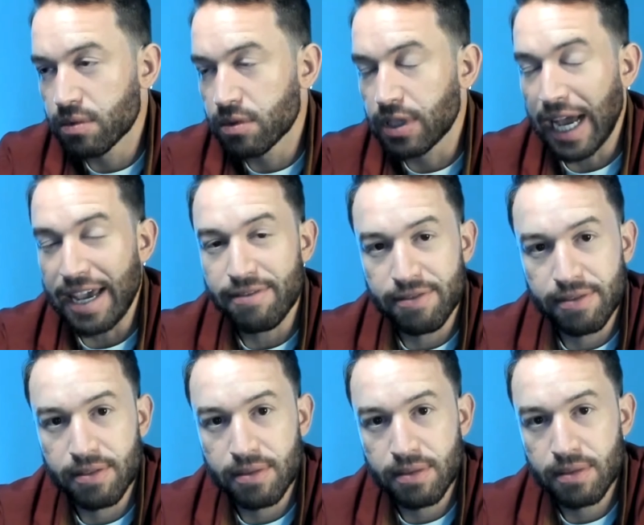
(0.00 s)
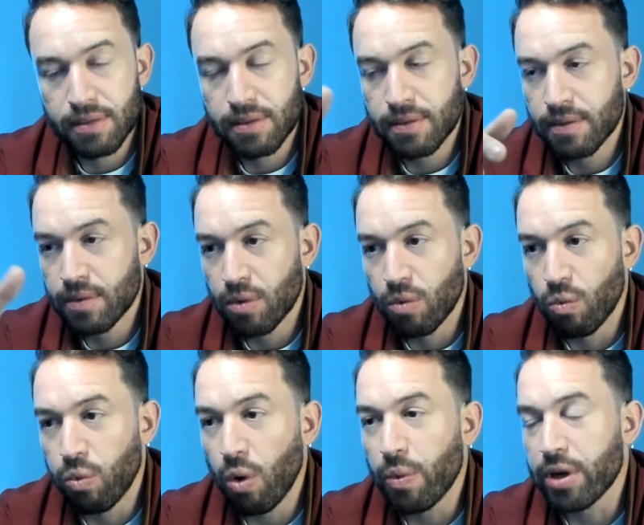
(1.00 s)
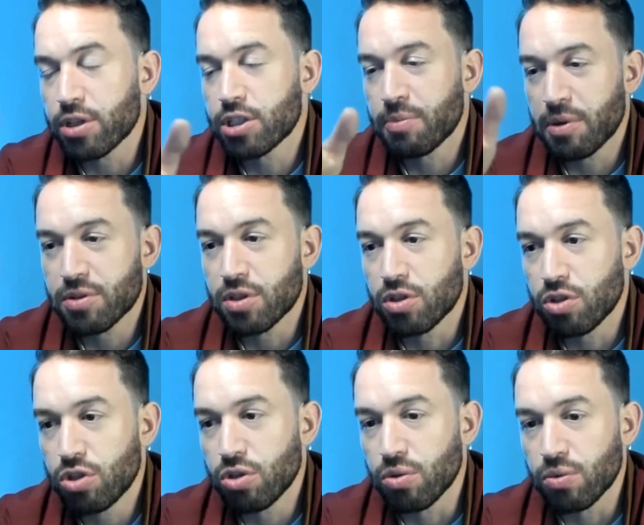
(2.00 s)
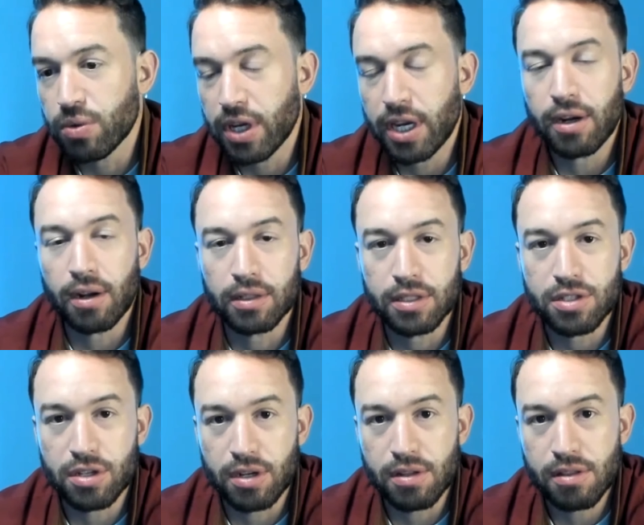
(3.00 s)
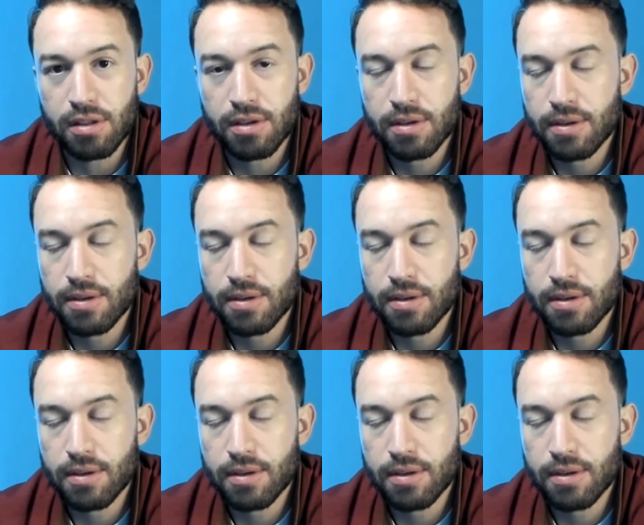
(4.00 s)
life, what we are supposed to do here on this earth,